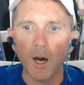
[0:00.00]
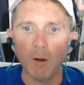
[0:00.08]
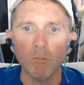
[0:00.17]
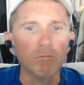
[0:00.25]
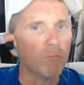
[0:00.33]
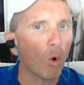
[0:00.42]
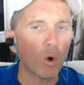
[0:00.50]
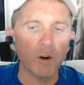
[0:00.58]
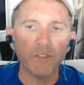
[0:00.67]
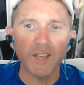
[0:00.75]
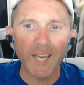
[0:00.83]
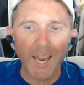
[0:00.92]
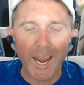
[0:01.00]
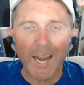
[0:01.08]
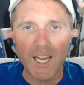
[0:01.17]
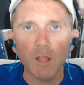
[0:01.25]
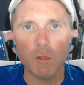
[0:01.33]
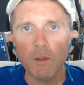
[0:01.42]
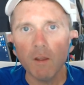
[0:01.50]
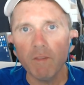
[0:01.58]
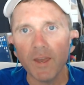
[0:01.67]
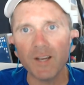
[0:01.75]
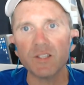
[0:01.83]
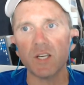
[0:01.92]
More than anything that
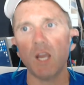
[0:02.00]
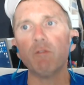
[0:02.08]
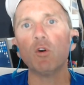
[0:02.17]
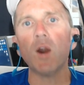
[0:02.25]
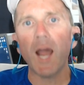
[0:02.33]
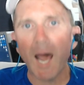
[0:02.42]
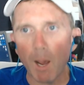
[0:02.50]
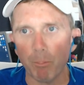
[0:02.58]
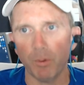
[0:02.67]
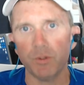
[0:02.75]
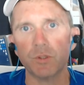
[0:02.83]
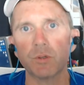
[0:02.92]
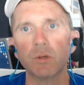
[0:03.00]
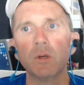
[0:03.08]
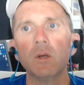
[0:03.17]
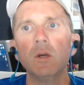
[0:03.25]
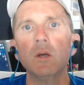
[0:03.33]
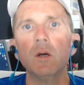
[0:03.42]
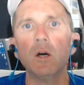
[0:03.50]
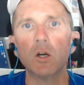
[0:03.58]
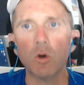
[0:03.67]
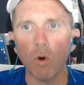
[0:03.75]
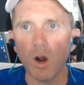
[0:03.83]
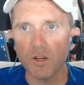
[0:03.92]
has ever happened
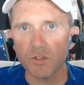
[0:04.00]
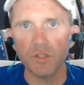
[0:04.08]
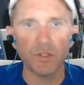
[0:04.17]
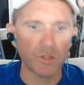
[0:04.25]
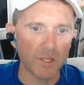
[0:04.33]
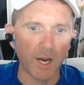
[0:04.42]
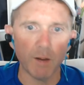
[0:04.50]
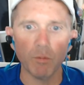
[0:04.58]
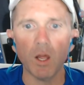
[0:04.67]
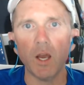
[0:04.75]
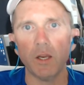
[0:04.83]
across this timeline,